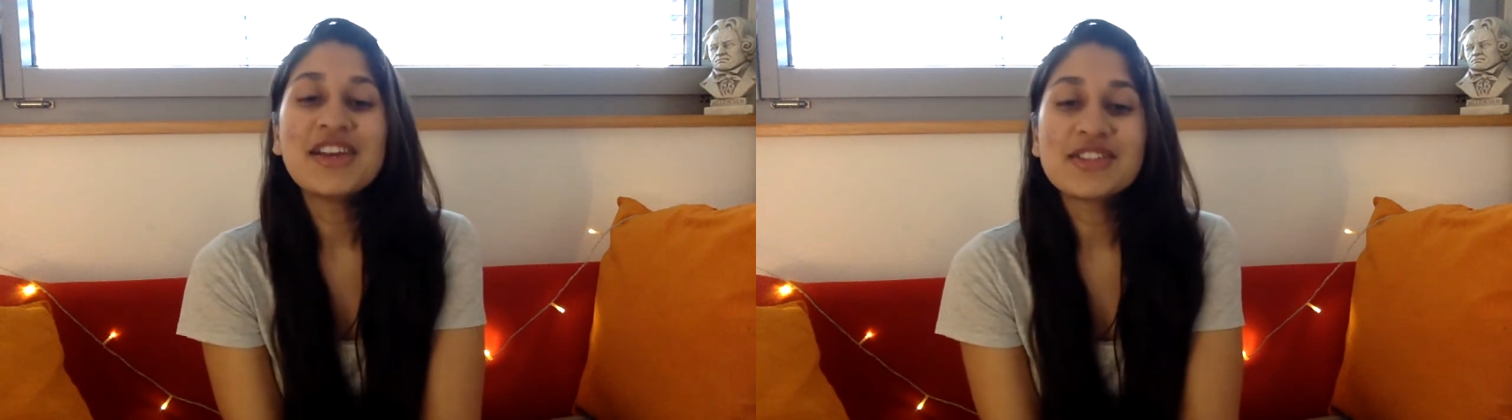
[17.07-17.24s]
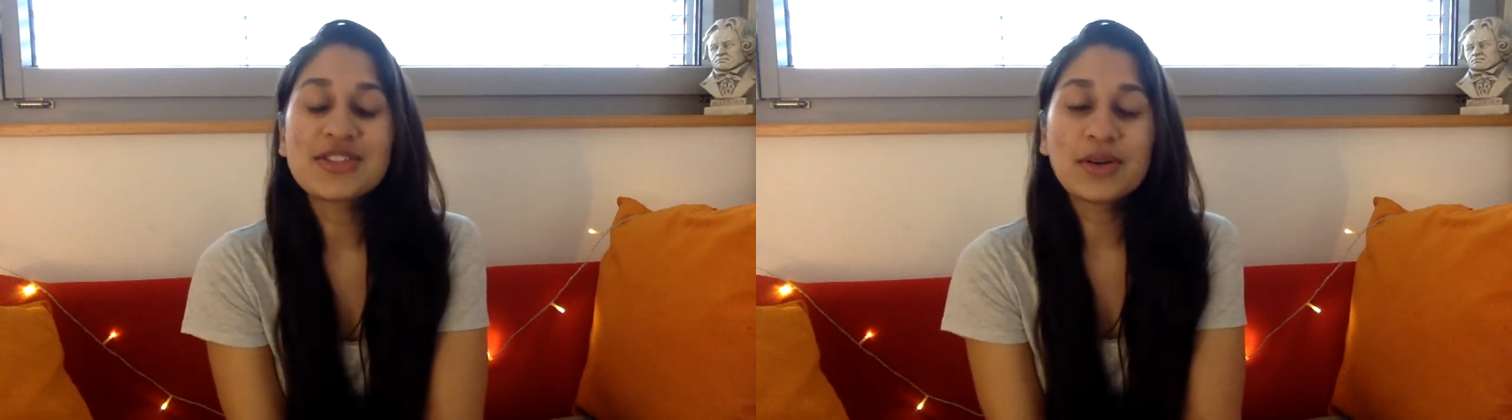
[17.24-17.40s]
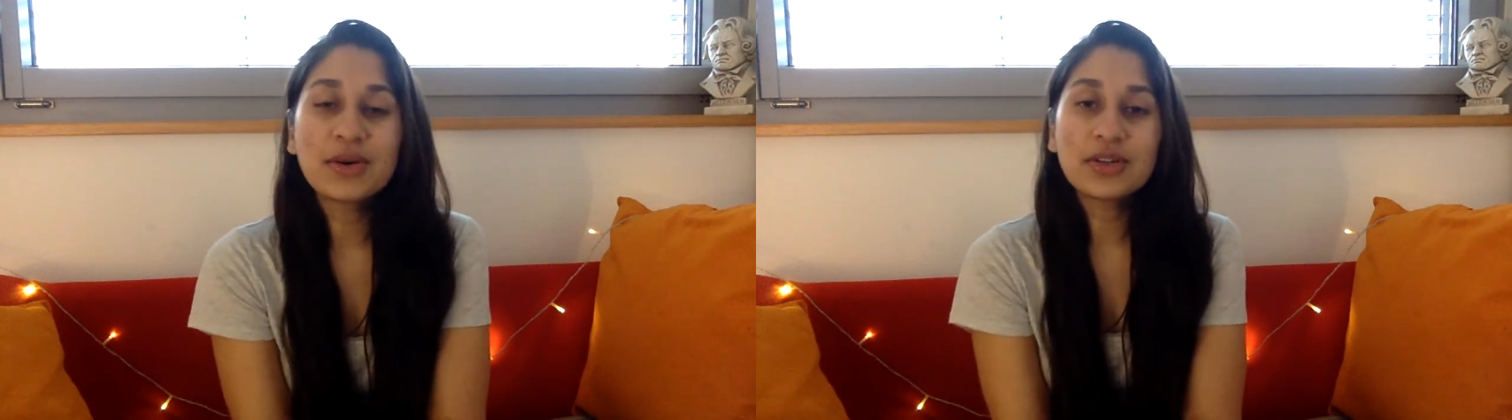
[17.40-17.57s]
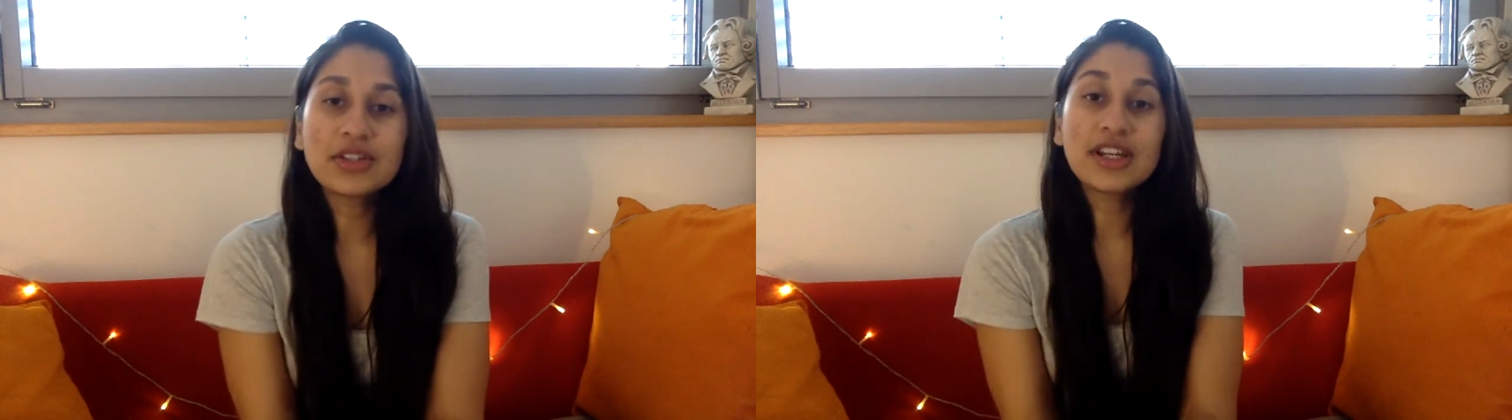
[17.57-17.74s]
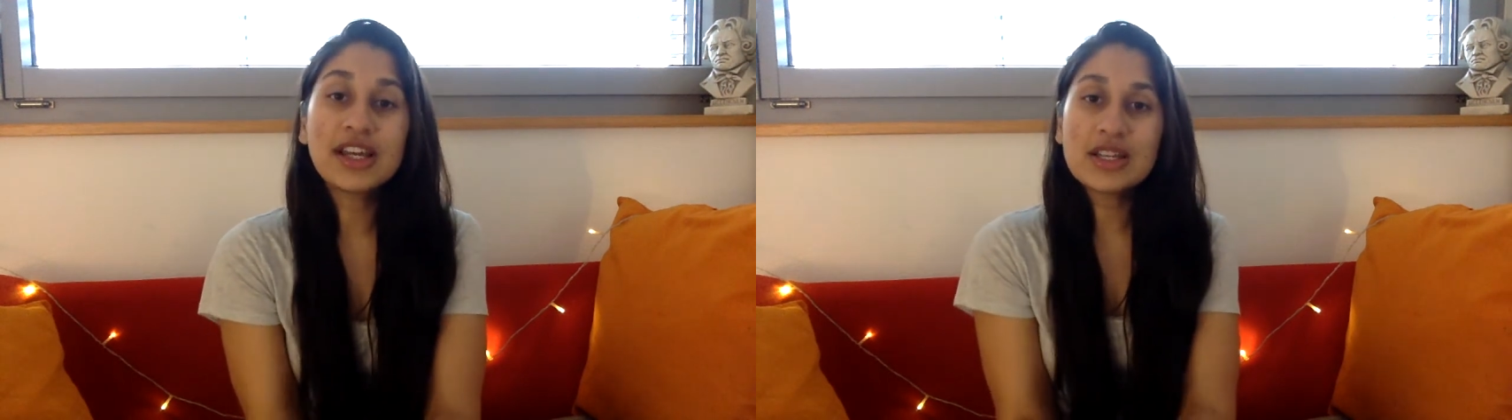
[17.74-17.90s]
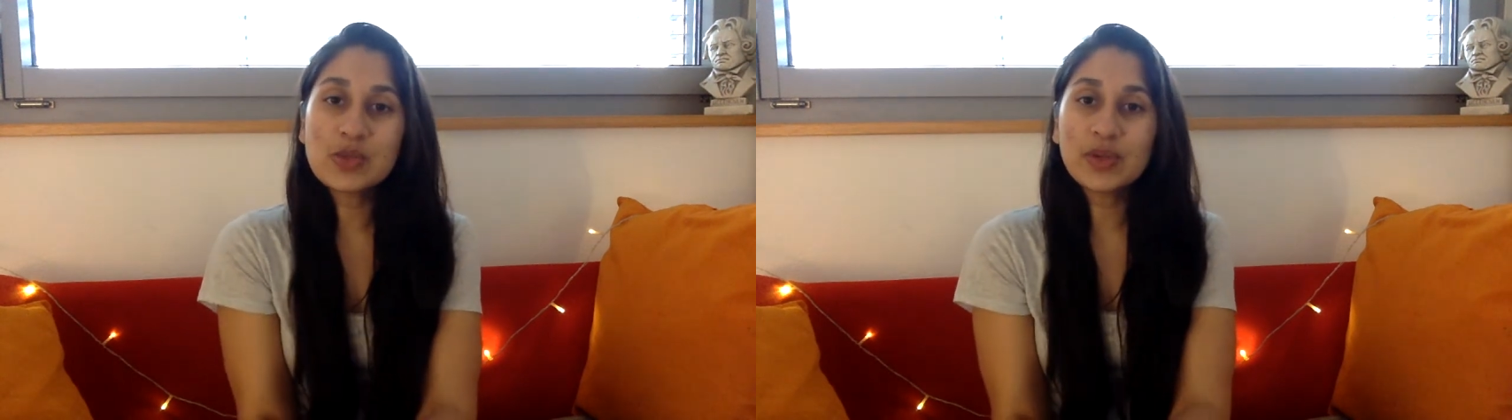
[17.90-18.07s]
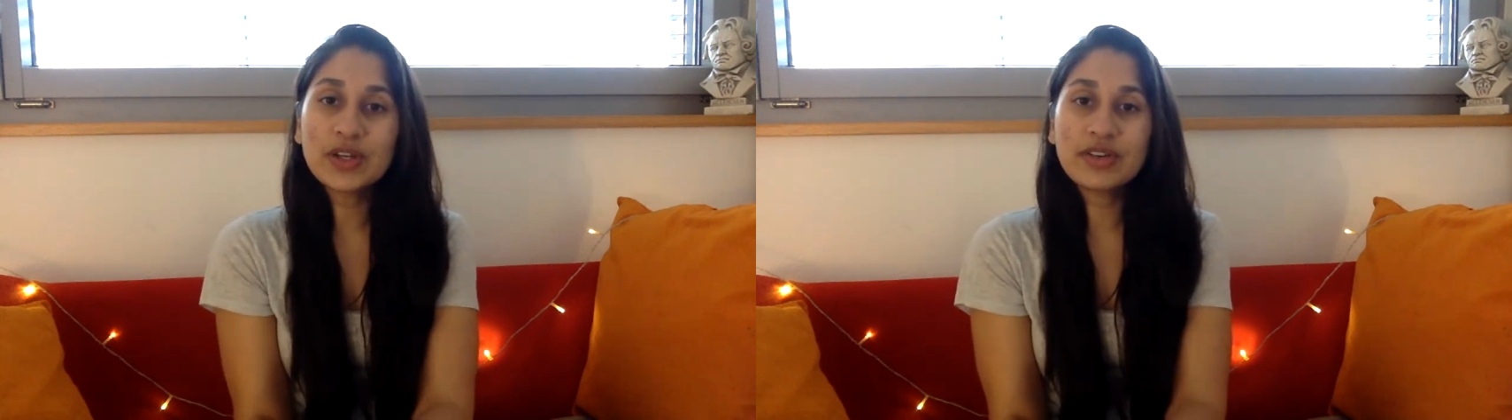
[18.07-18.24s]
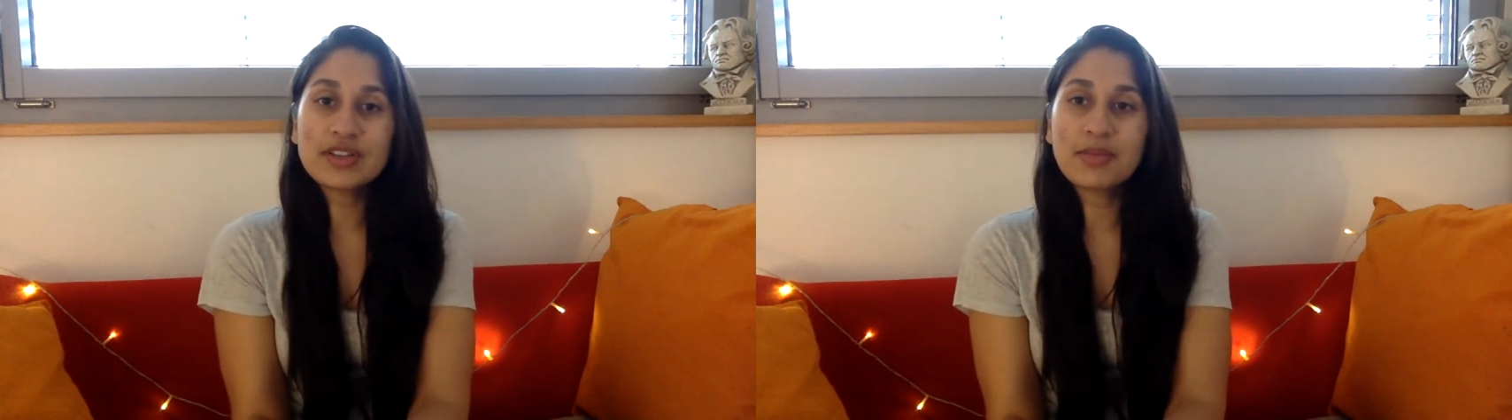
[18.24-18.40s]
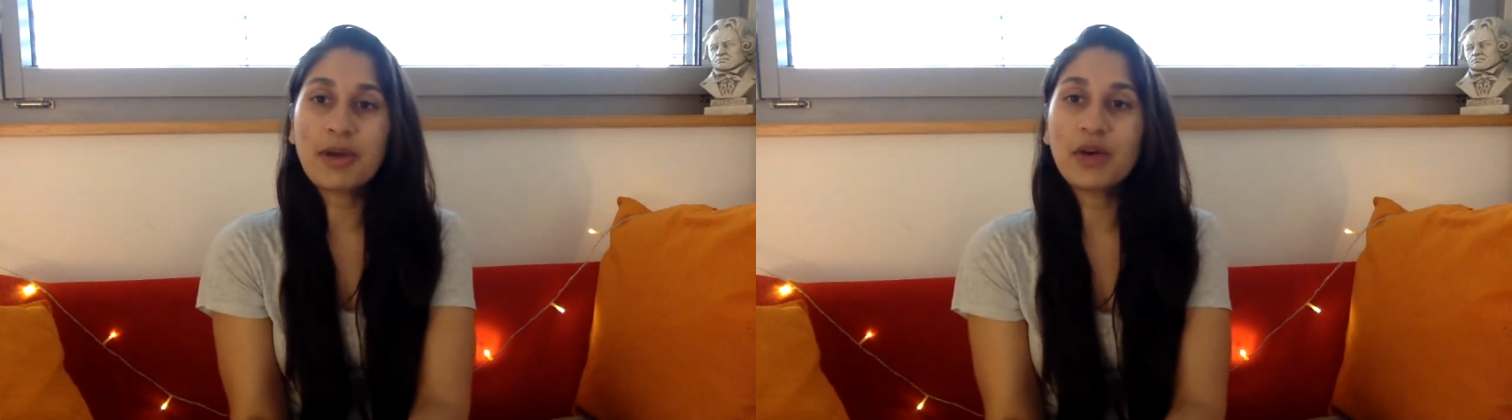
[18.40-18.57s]
So today's video
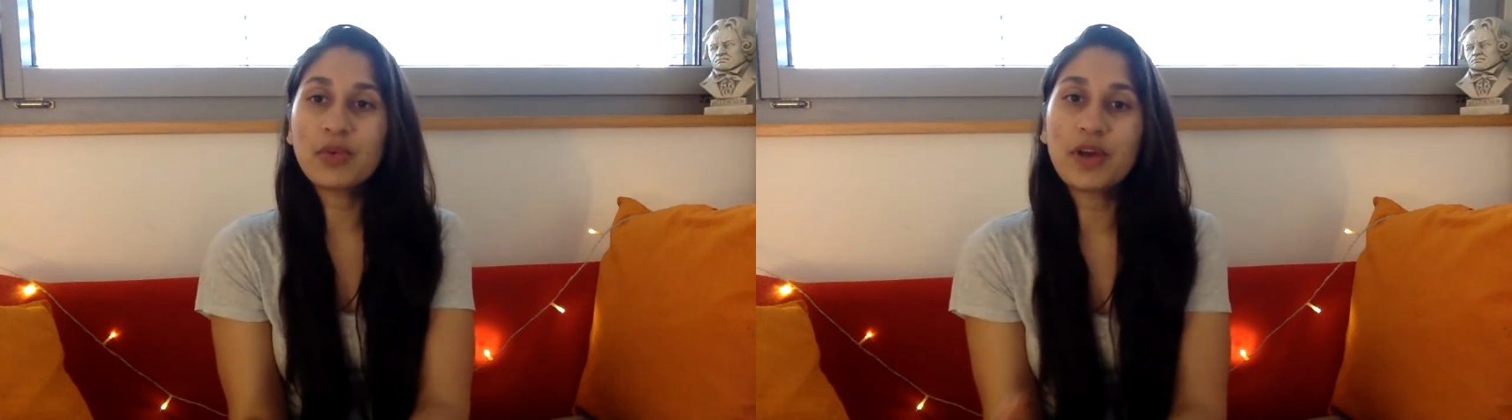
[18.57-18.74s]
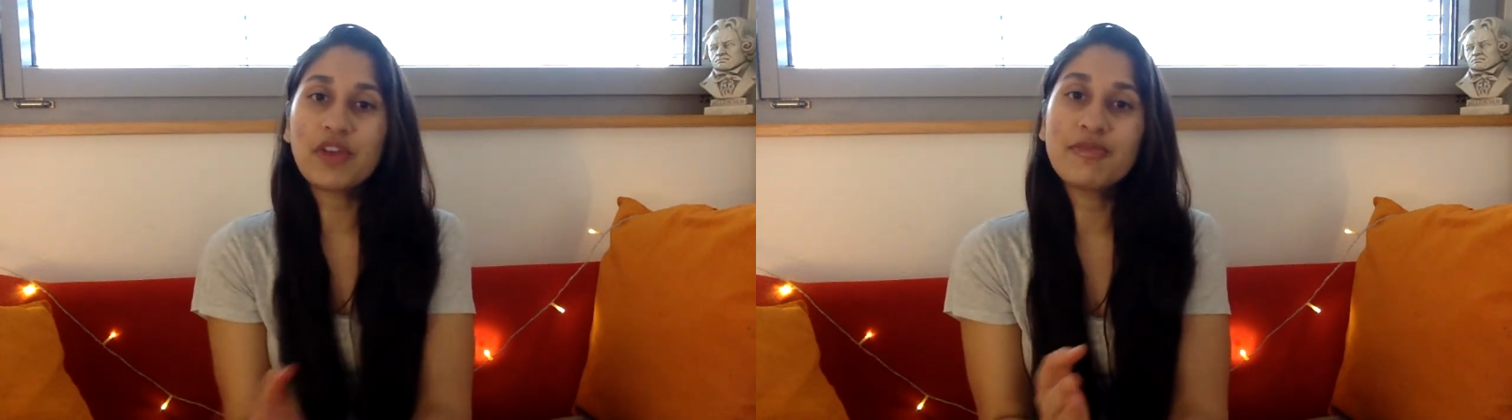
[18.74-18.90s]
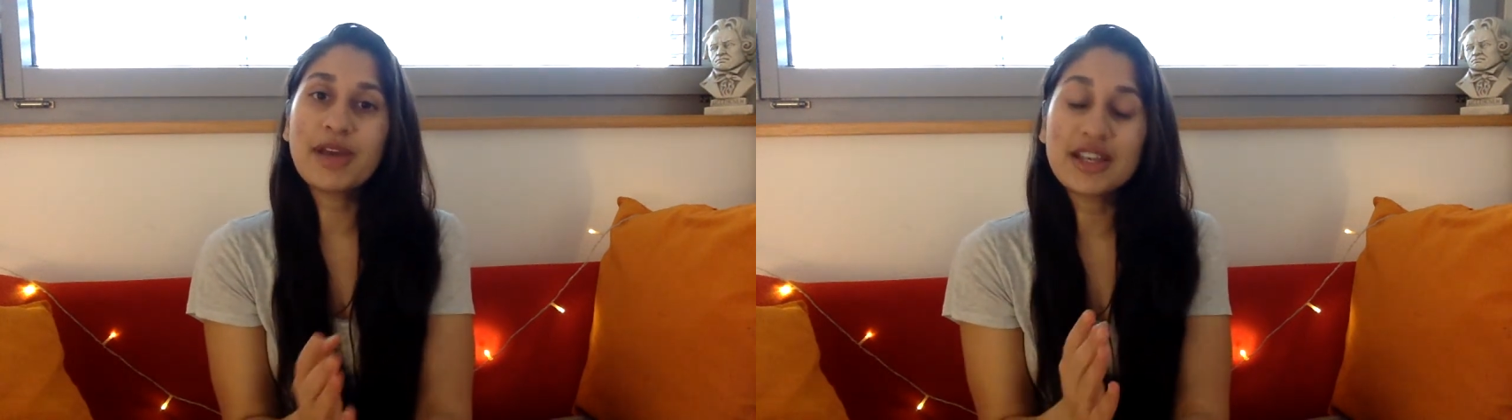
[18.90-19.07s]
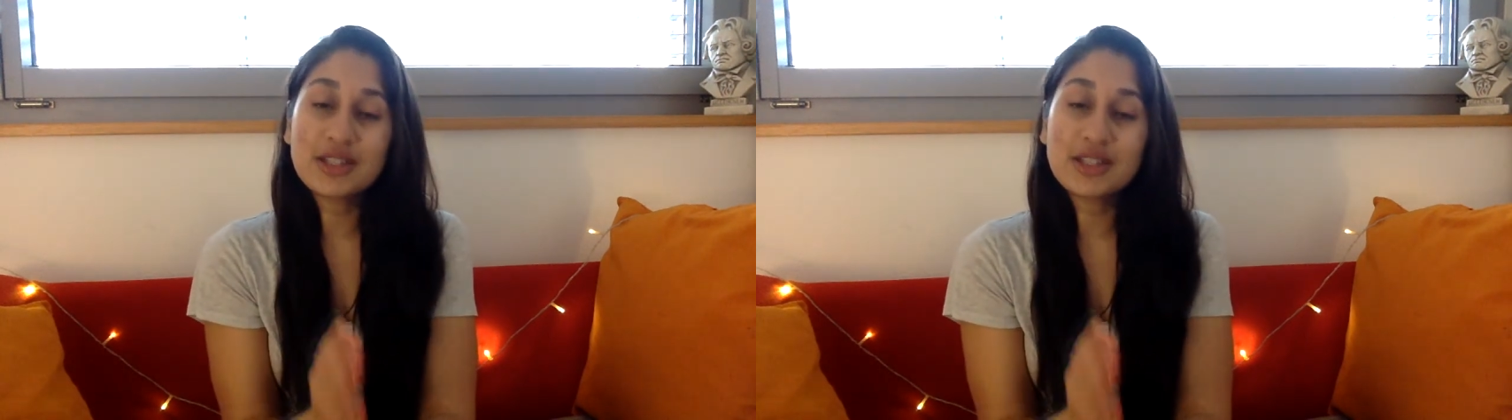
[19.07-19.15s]
is about one of my